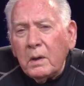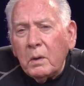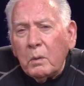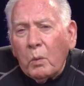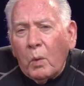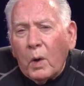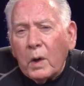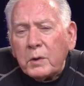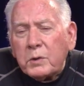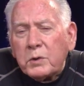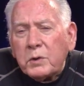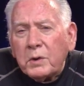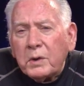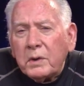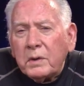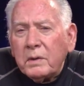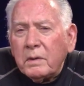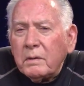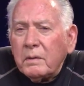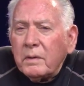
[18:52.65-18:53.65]

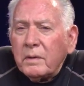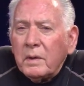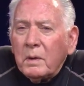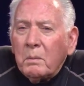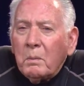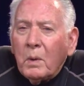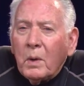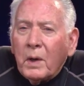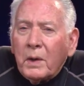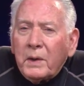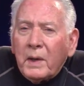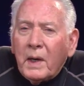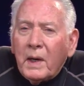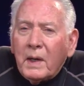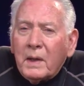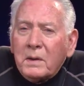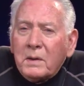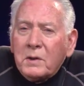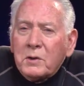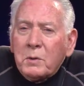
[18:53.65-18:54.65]
watching the
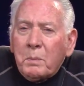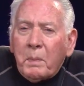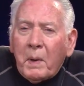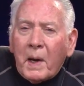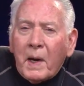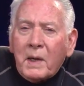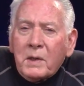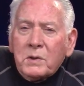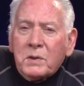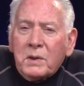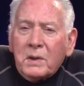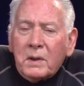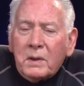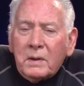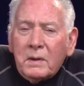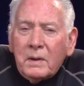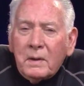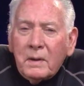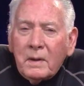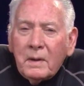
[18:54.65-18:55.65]
monarchs
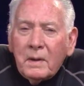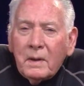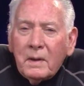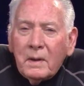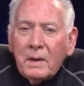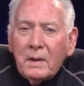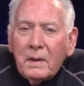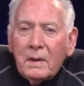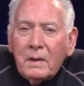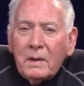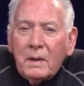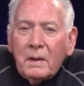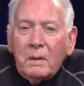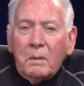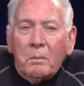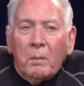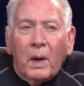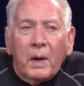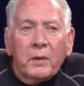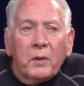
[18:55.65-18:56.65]
passing
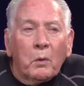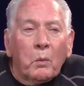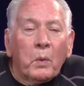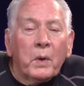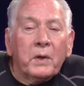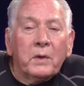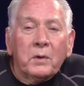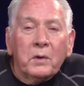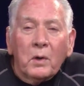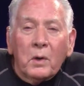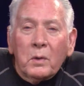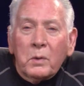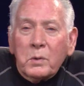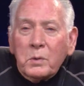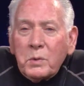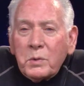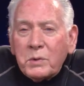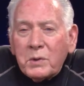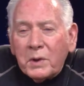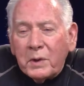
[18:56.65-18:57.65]
by the
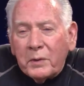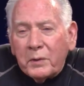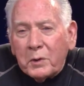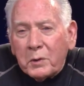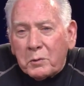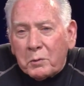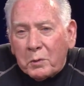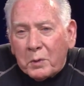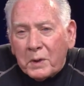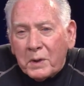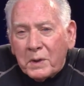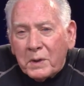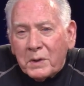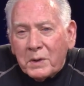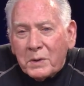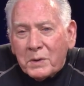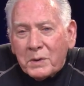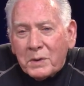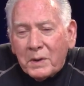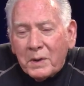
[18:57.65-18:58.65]
windows in the
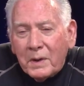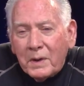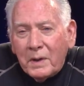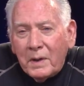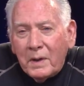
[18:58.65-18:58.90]
trees.